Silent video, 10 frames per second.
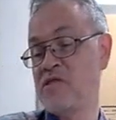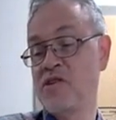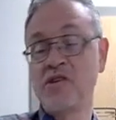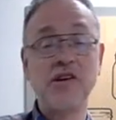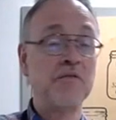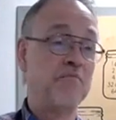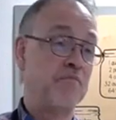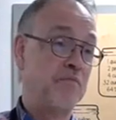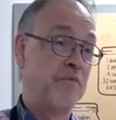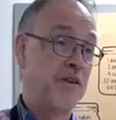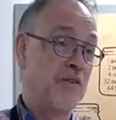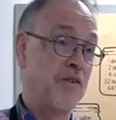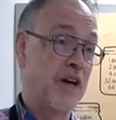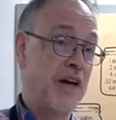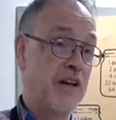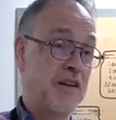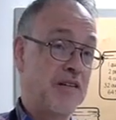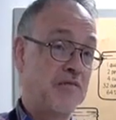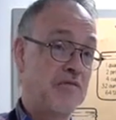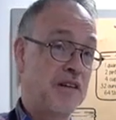Stratford, organic
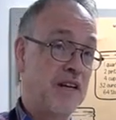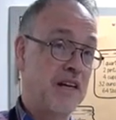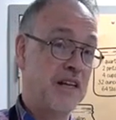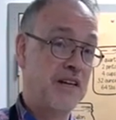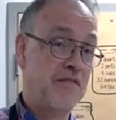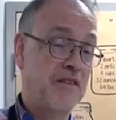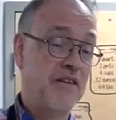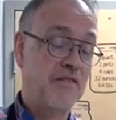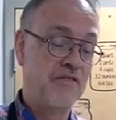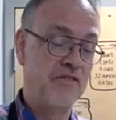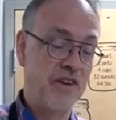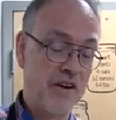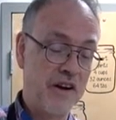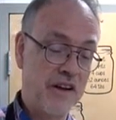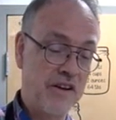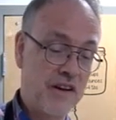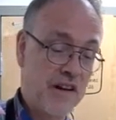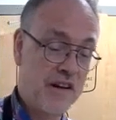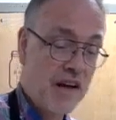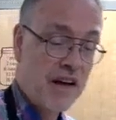vanilla, very
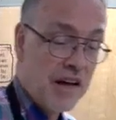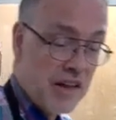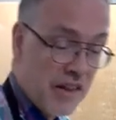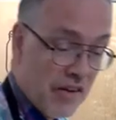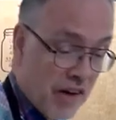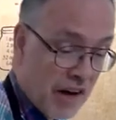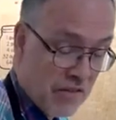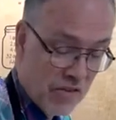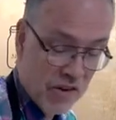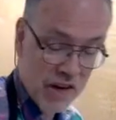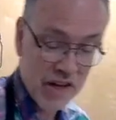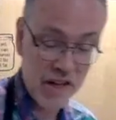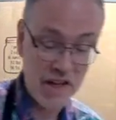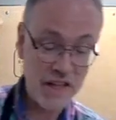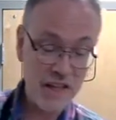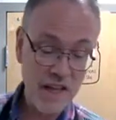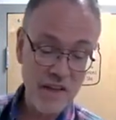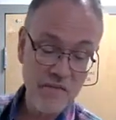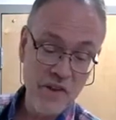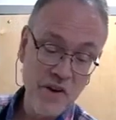good. Though I really
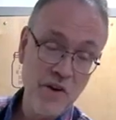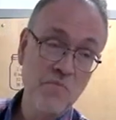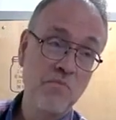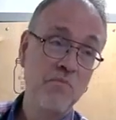love their